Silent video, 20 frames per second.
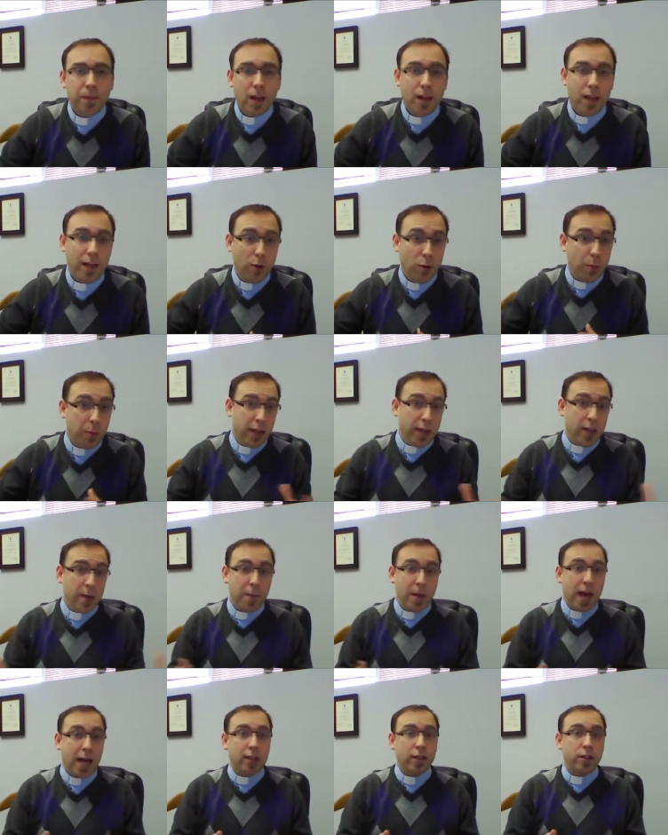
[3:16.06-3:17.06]
and he will bring them
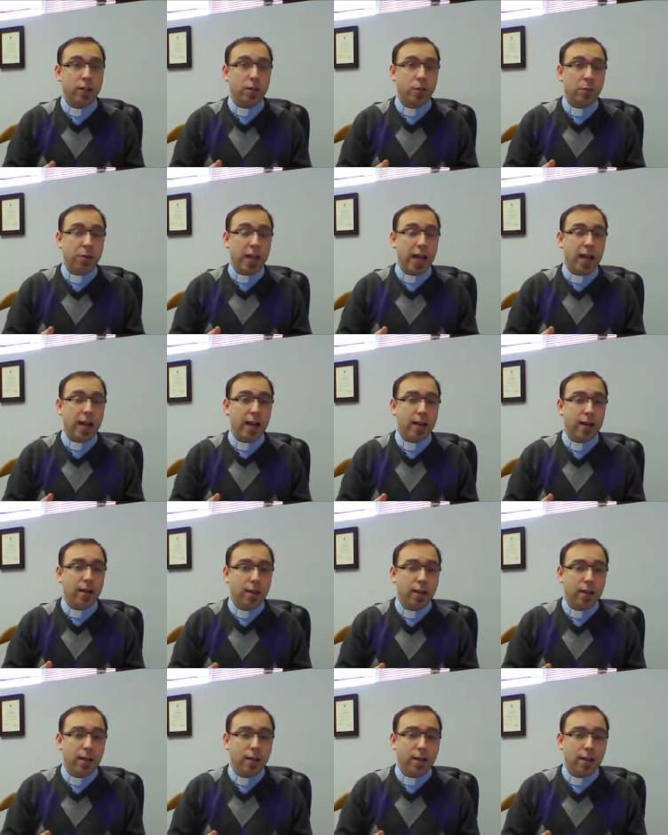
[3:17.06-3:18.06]
back to their own land.
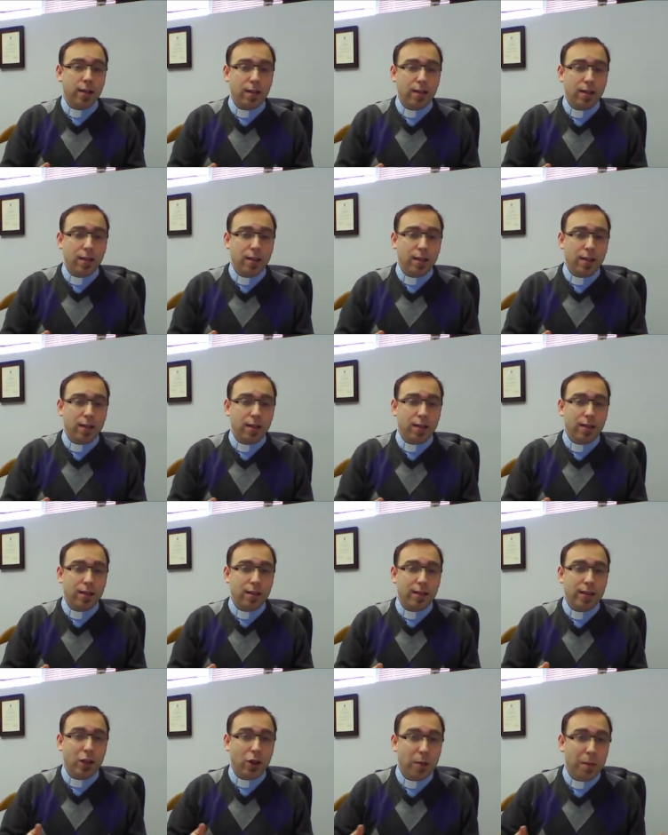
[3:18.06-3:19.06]

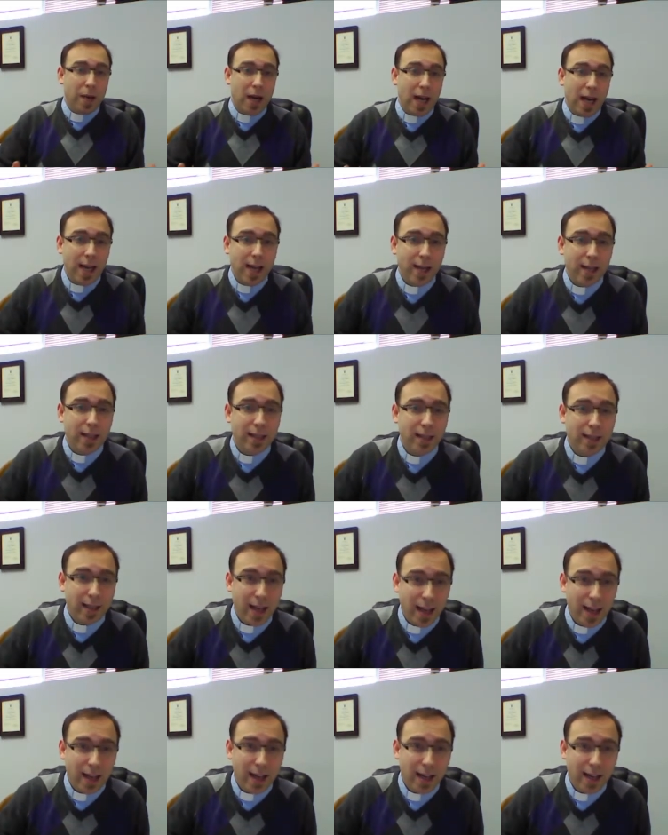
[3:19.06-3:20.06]
Jeremiah is
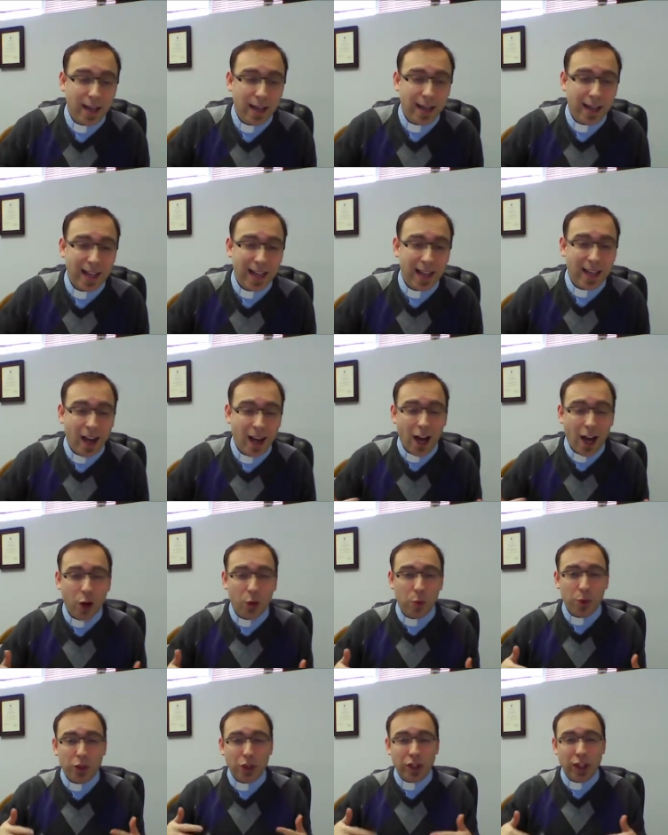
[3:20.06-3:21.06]
saying that God
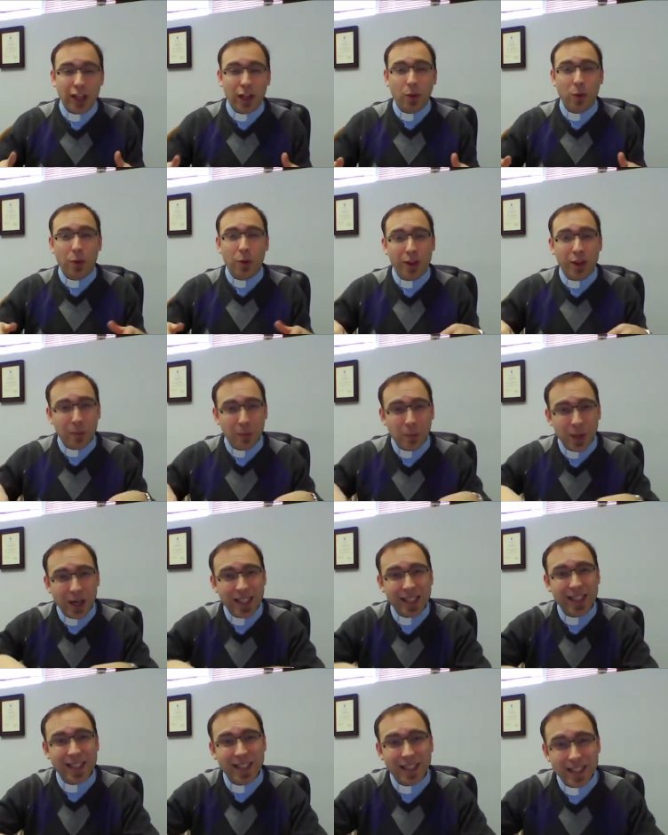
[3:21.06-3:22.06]
will deal with the
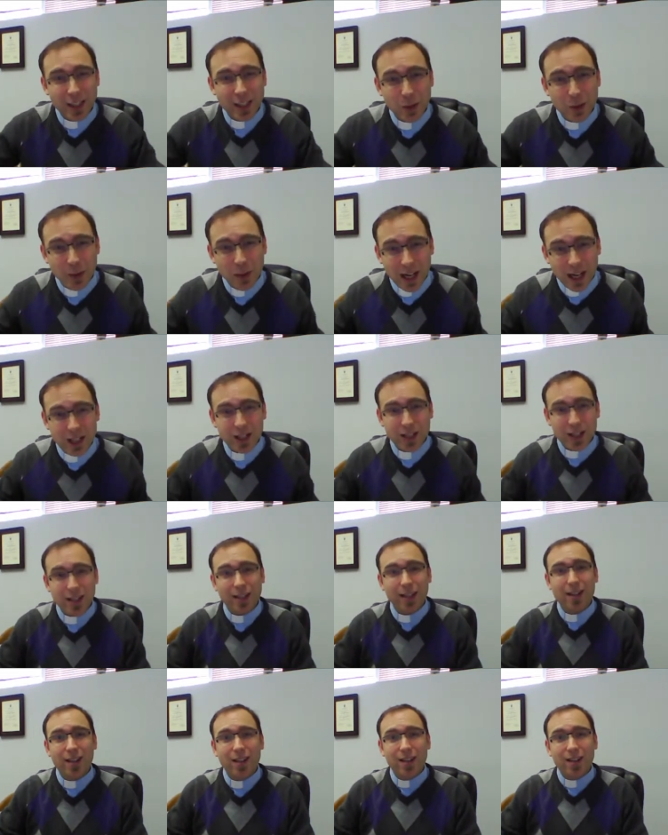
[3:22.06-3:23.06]
present
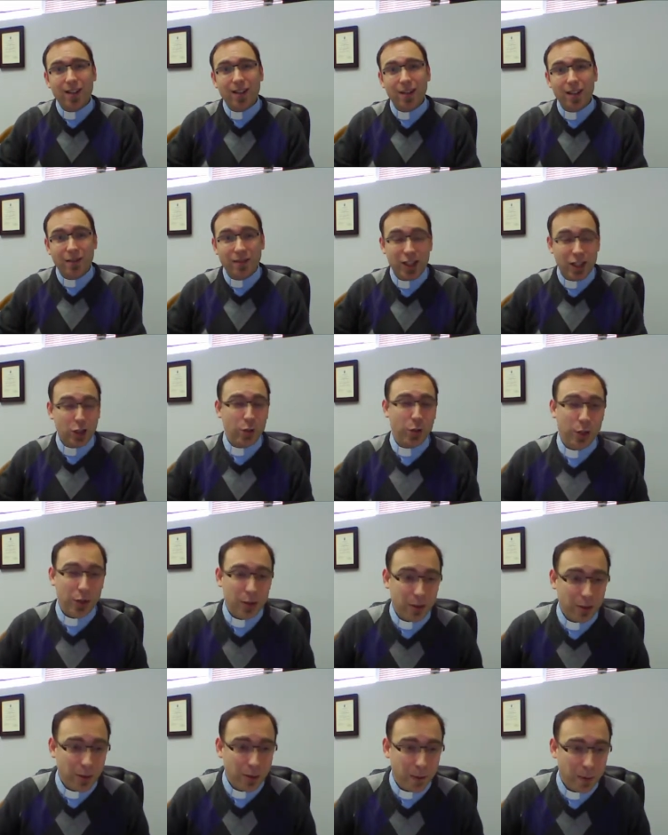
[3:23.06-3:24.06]
situation of
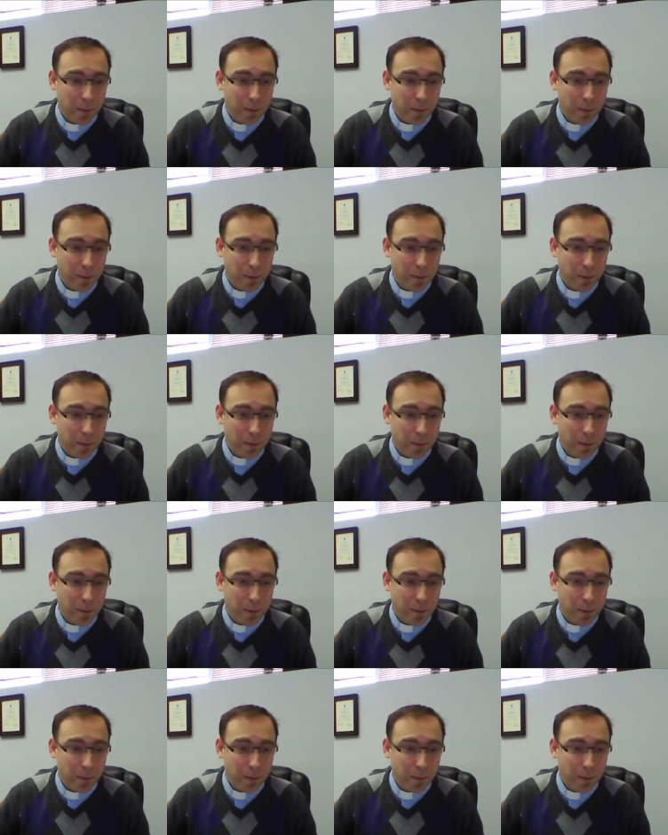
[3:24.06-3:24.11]
Israel.